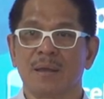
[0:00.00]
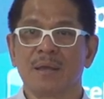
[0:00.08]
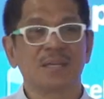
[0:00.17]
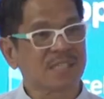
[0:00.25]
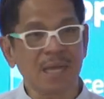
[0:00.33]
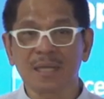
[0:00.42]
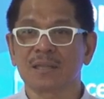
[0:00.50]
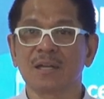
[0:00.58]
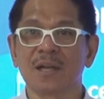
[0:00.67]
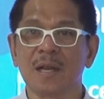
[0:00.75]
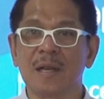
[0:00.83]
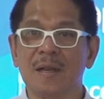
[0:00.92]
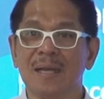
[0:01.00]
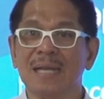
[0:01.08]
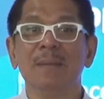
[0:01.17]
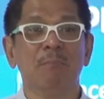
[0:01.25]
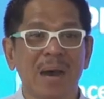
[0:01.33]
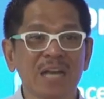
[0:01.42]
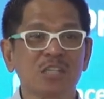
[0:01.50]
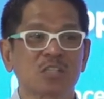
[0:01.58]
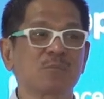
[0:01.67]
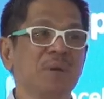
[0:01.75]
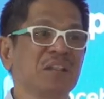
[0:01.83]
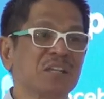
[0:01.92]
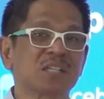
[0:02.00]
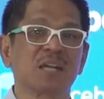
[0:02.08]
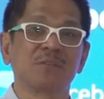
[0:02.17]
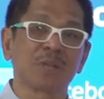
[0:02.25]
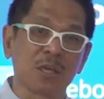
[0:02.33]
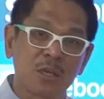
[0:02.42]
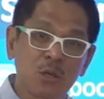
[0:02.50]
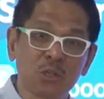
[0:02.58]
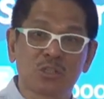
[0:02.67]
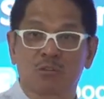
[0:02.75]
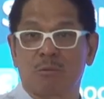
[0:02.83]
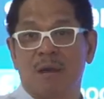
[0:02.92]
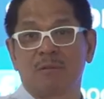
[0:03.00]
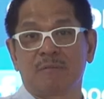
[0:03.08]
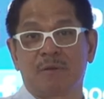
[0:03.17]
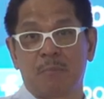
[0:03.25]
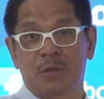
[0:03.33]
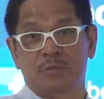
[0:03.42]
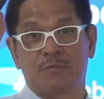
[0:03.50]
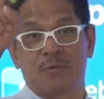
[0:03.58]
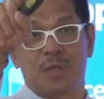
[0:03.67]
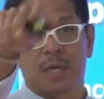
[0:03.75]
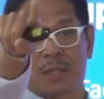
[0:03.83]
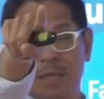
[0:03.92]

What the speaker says: second to none. Management deserves a huge round of applause for that.